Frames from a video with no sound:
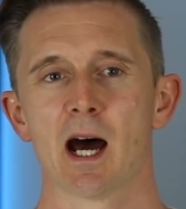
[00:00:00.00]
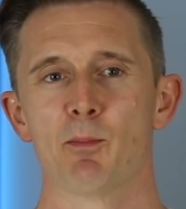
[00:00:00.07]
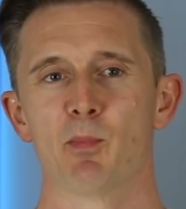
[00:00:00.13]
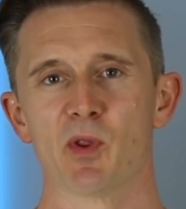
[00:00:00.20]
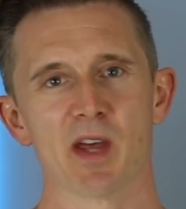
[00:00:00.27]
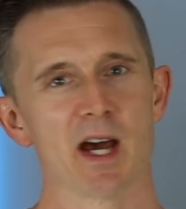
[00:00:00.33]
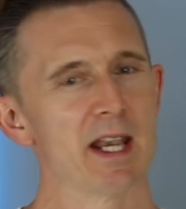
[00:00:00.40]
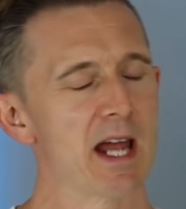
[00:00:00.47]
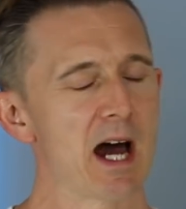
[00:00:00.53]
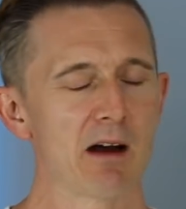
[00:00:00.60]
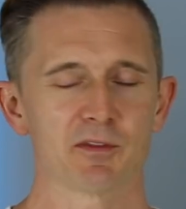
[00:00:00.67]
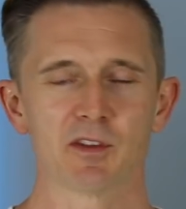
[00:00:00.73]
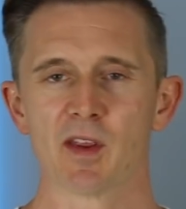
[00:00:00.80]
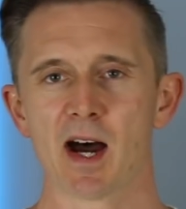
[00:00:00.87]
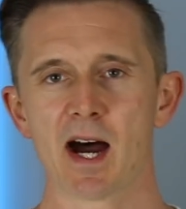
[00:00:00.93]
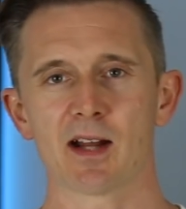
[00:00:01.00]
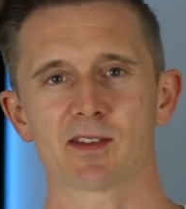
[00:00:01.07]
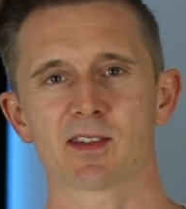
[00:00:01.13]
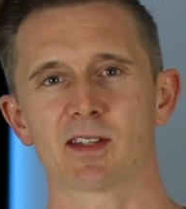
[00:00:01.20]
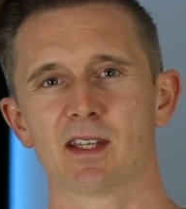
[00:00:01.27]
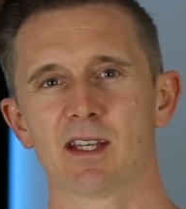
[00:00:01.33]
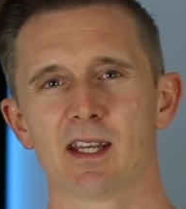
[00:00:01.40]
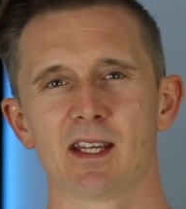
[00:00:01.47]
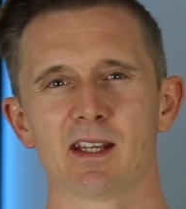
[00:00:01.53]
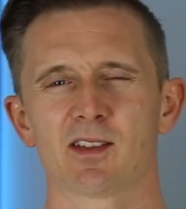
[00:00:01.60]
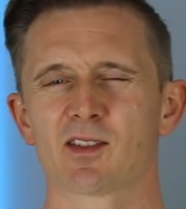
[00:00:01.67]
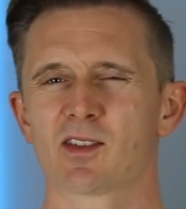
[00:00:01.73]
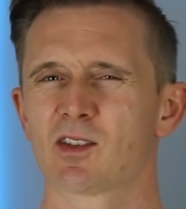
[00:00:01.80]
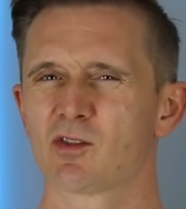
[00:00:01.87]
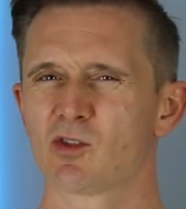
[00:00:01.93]
But then after that,
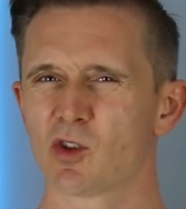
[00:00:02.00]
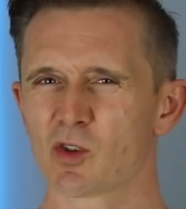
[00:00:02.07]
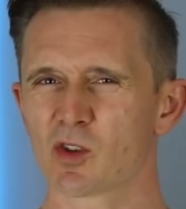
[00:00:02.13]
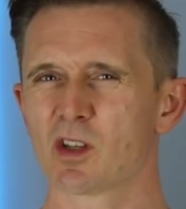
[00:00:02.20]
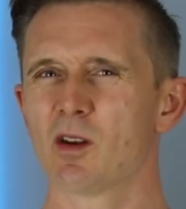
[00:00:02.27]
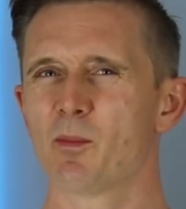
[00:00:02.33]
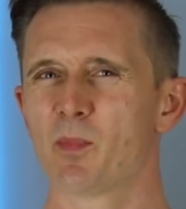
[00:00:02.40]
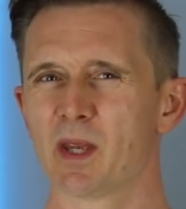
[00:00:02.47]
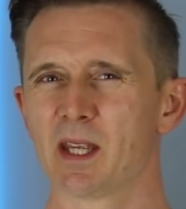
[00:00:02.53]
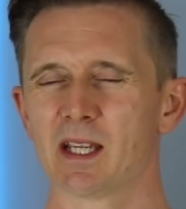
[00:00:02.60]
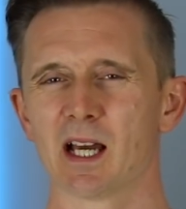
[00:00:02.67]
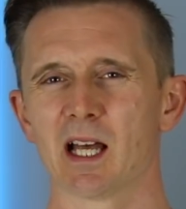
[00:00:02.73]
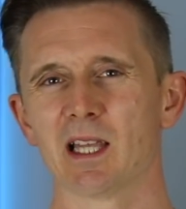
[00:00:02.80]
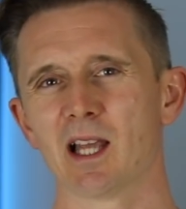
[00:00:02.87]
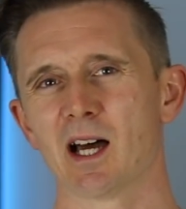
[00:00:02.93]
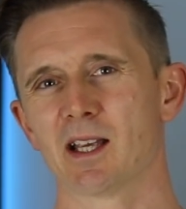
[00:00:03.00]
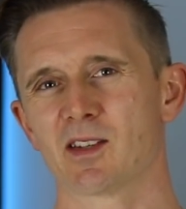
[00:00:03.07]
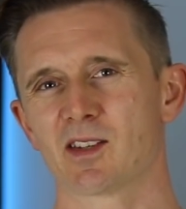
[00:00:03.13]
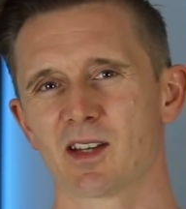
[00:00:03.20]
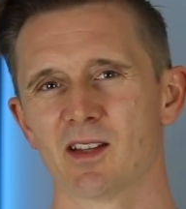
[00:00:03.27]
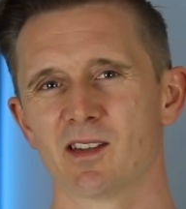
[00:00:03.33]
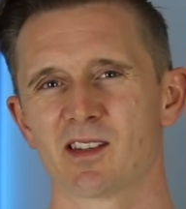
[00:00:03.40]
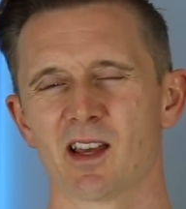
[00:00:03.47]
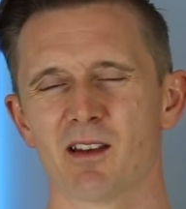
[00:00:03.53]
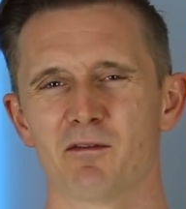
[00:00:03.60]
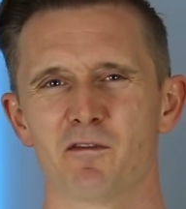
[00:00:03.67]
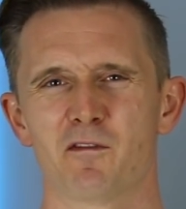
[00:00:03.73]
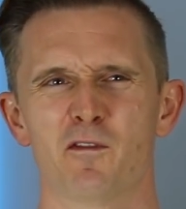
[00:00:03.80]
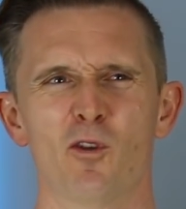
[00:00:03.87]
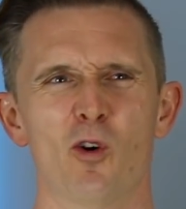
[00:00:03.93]
it's just gonna be a light skin
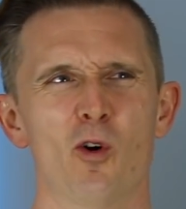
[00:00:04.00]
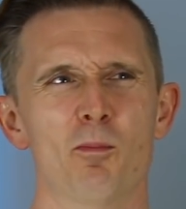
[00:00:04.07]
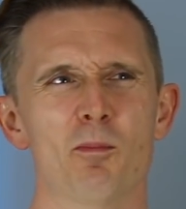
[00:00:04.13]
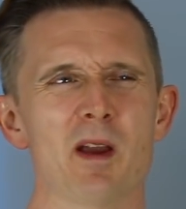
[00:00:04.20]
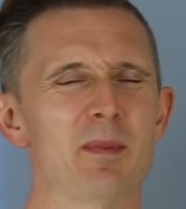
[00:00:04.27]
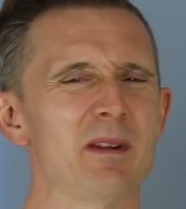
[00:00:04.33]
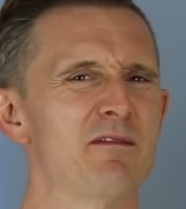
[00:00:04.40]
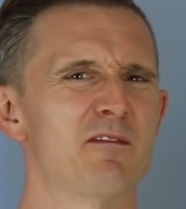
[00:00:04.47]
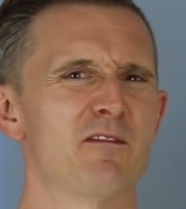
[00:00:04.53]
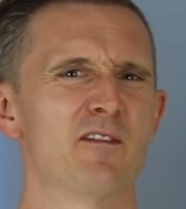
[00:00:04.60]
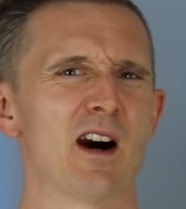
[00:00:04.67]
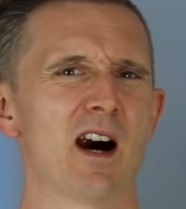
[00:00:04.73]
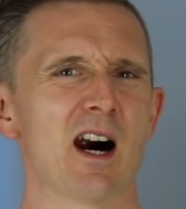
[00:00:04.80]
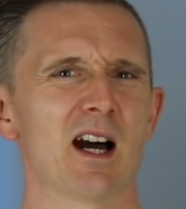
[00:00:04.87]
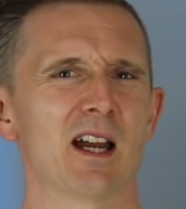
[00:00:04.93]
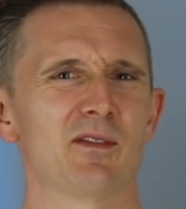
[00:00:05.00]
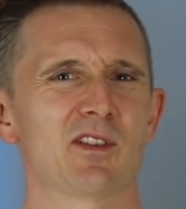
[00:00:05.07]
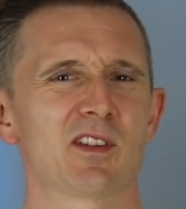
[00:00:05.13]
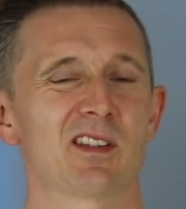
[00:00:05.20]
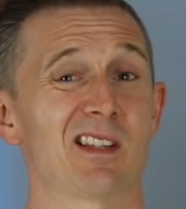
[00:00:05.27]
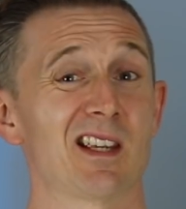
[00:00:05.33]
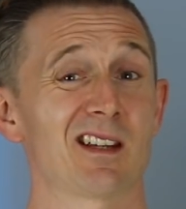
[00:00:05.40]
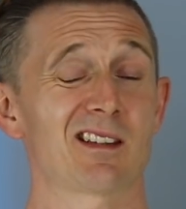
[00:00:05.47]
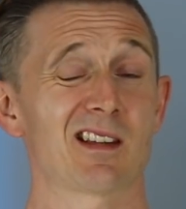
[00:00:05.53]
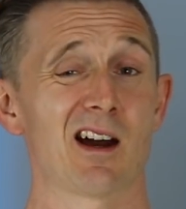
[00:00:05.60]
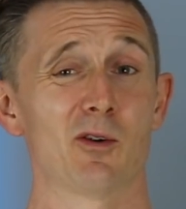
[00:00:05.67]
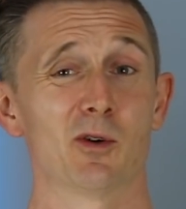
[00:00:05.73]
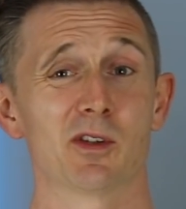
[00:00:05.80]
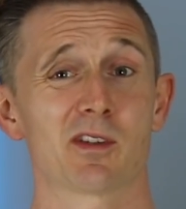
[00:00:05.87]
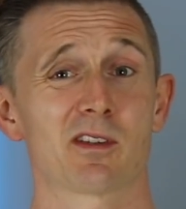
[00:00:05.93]
scent for maybe five, six
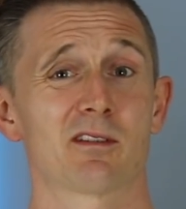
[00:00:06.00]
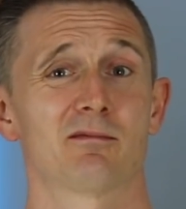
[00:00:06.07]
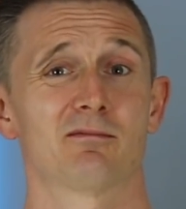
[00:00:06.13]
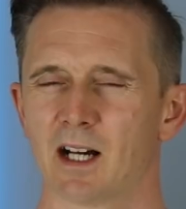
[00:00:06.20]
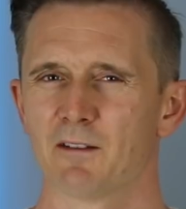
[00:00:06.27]
hours.